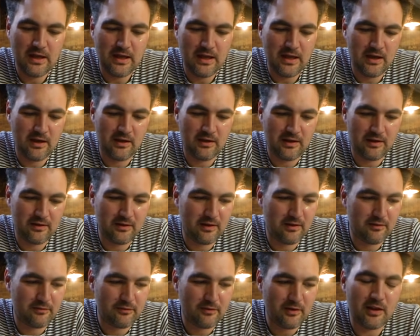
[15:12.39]
They
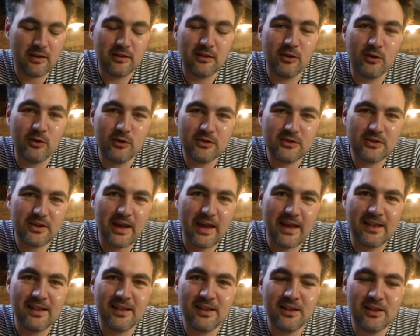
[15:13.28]
have loads
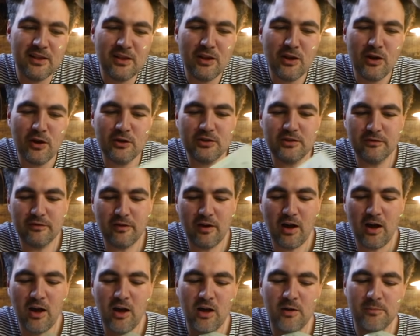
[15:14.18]
and loads
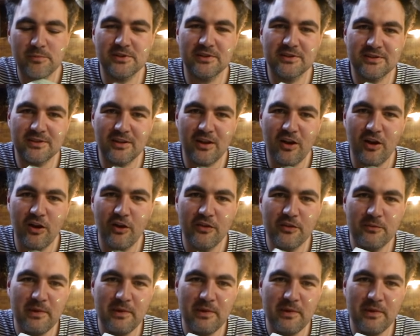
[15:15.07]
of options on the